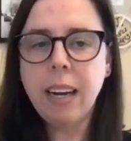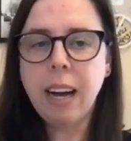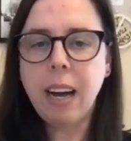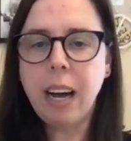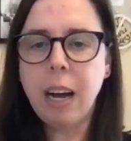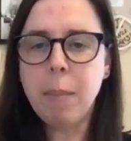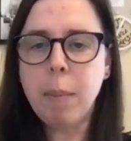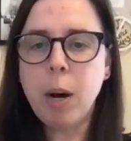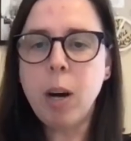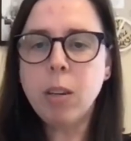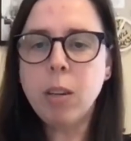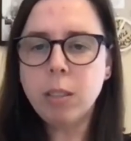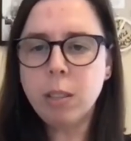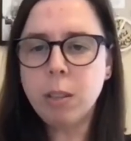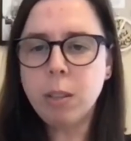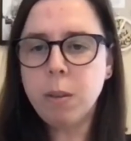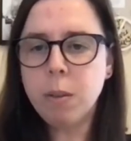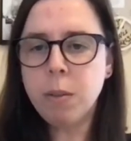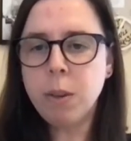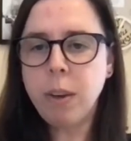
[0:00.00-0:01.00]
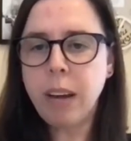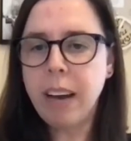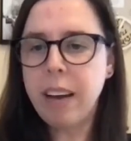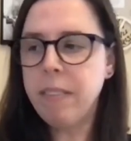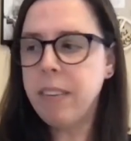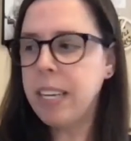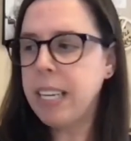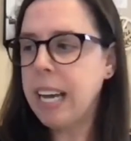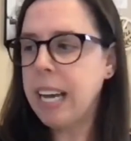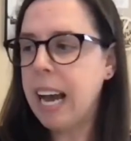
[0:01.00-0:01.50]
Also, if you
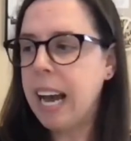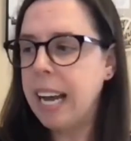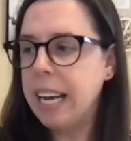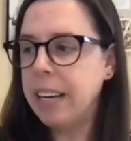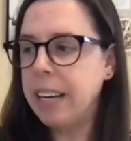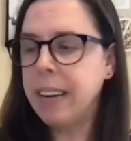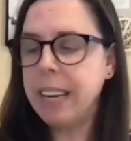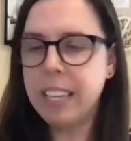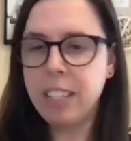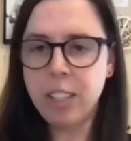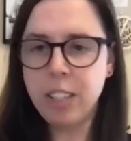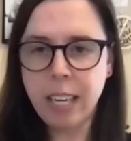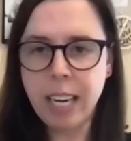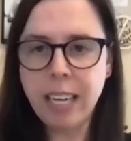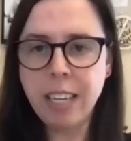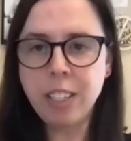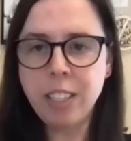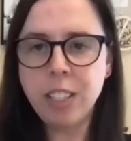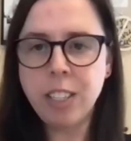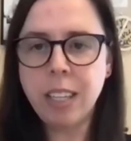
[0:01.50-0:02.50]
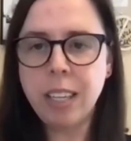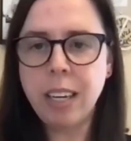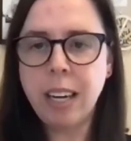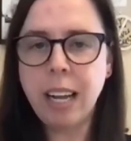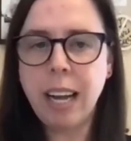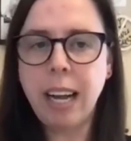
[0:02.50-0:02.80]
have any higher education,